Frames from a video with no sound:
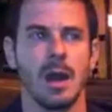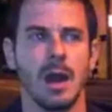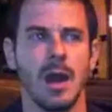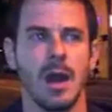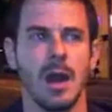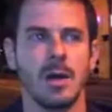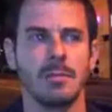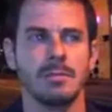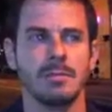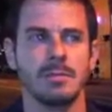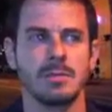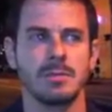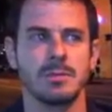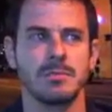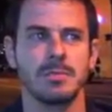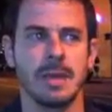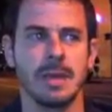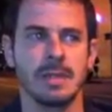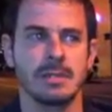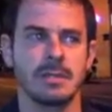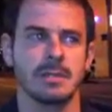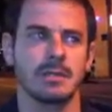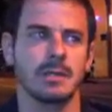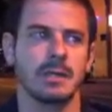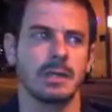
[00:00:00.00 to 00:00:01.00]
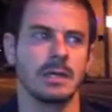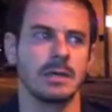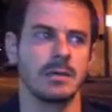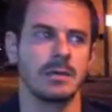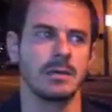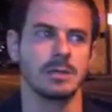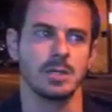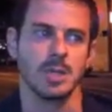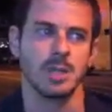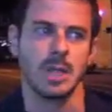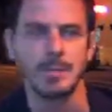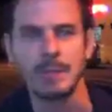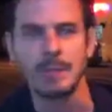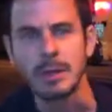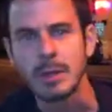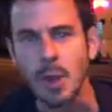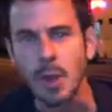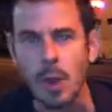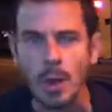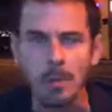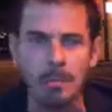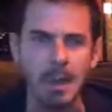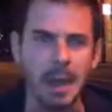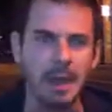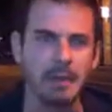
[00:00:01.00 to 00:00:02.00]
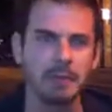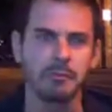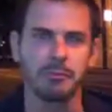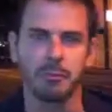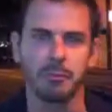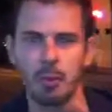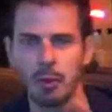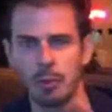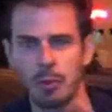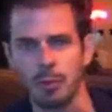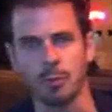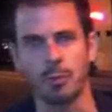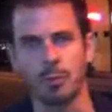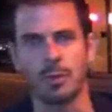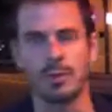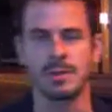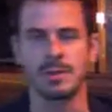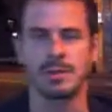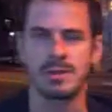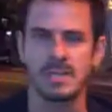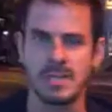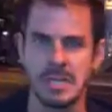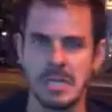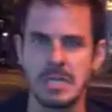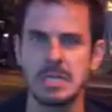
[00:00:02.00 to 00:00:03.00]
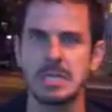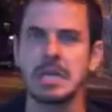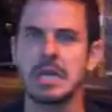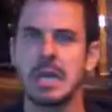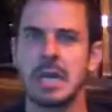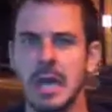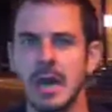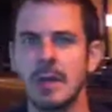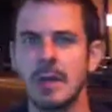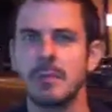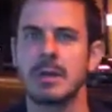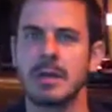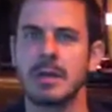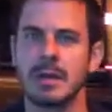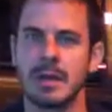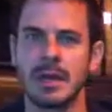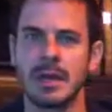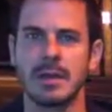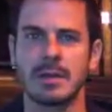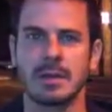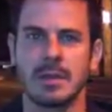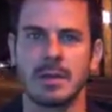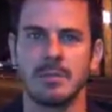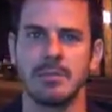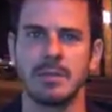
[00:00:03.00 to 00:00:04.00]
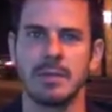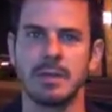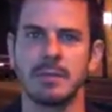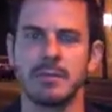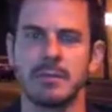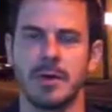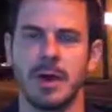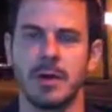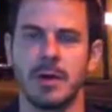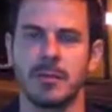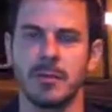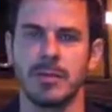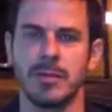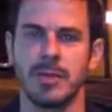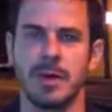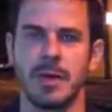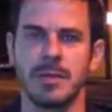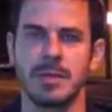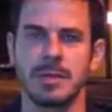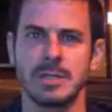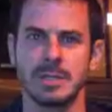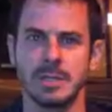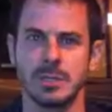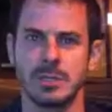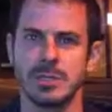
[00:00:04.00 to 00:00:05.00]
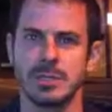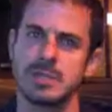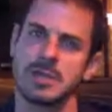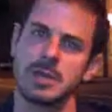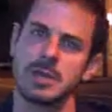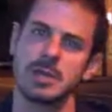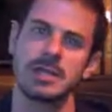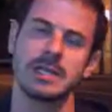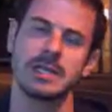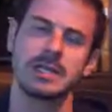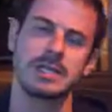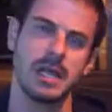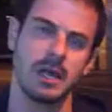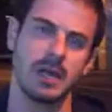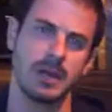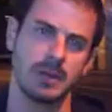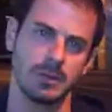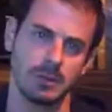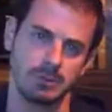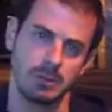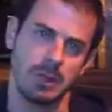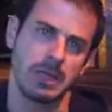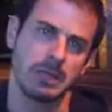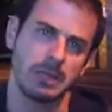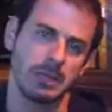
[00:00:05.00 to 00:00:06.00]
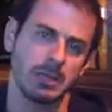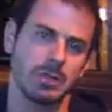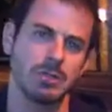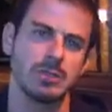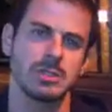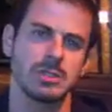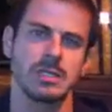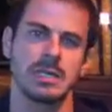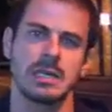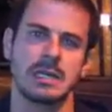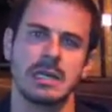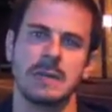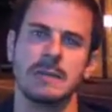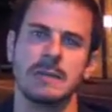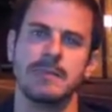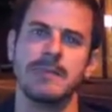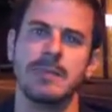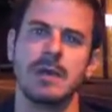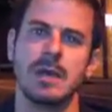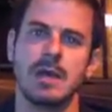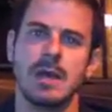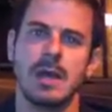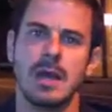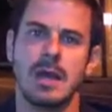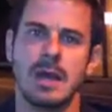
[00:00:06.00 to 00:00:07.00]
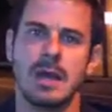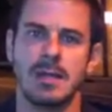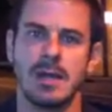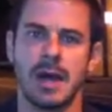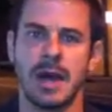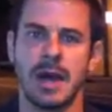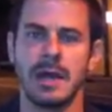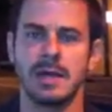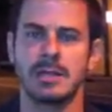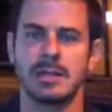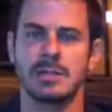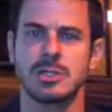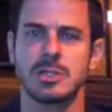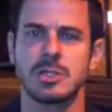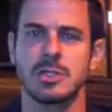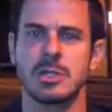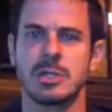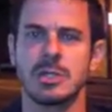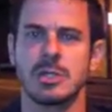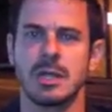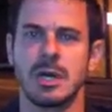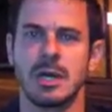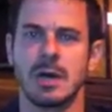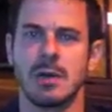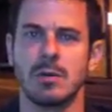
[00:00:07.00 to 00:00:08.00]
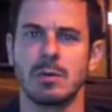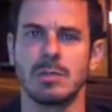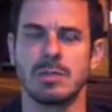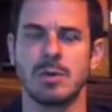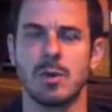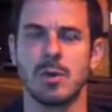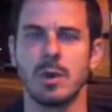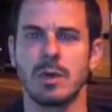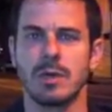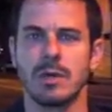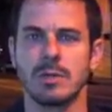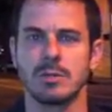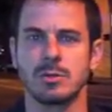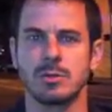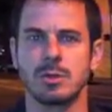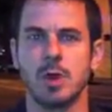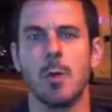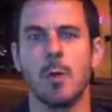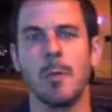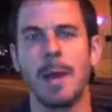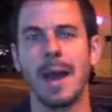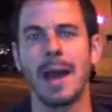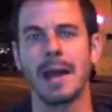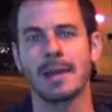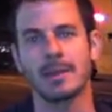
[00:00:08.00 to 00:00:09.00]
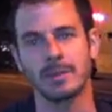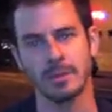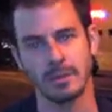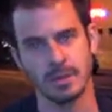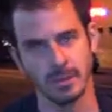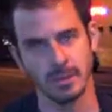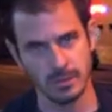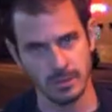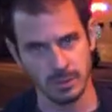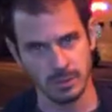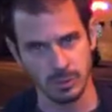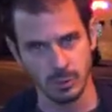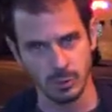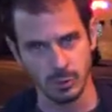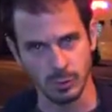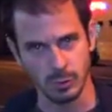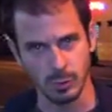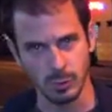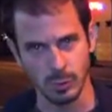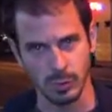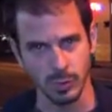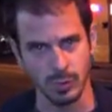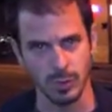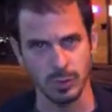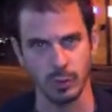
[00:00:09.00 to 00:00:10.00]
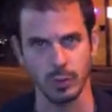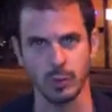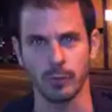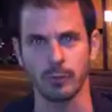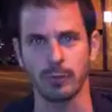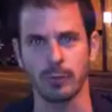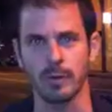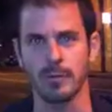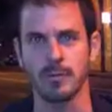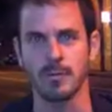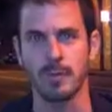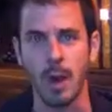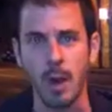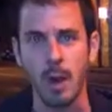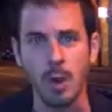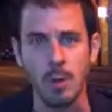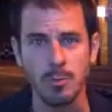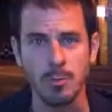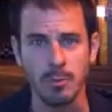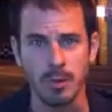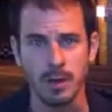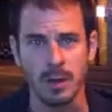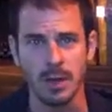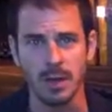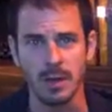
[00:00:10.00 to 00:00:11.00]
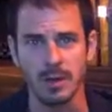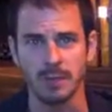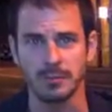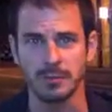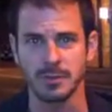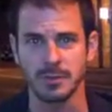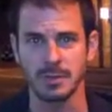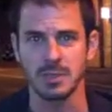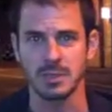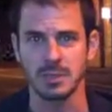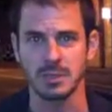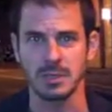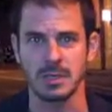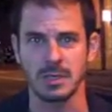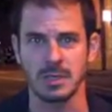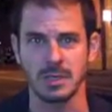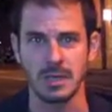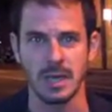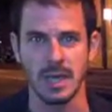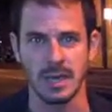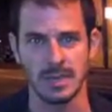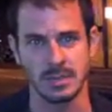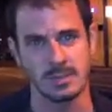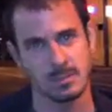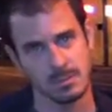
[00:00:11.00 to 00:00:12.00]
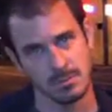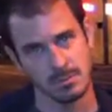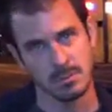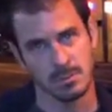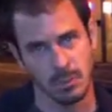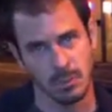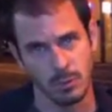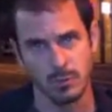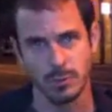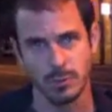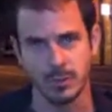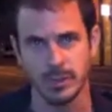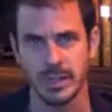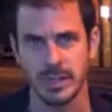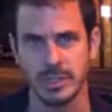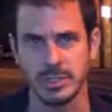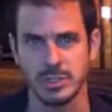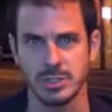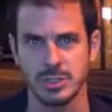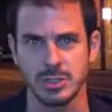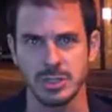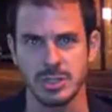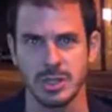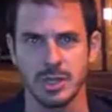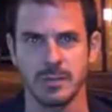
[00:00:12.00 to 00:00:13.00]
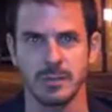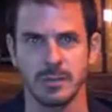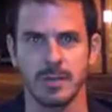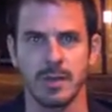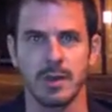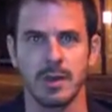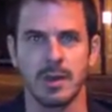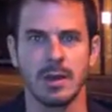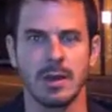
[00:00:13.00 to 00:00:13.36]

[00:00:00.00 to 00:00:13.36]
um, to basically, she had been going back and forth with seeing him and, and, and, being involved with him, and she was here to tell, to break the news to him that she uh, was going to go back to her girlfriend Barbara officially as her relationship,